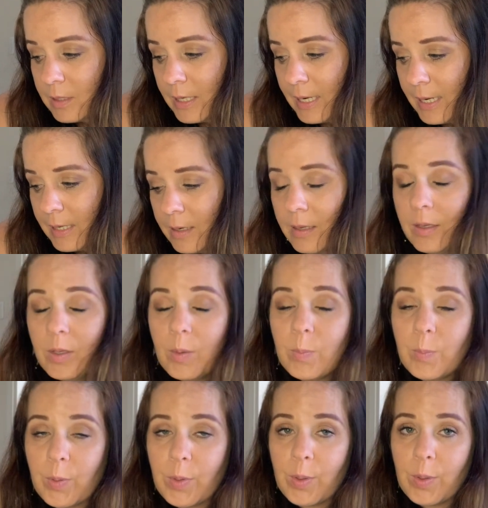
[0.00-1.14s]
yen
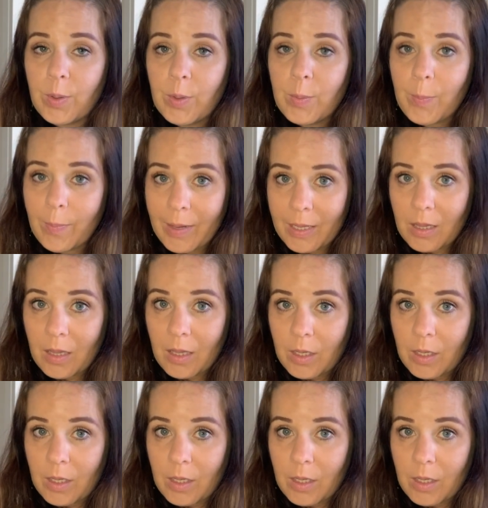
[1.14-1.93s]
per month.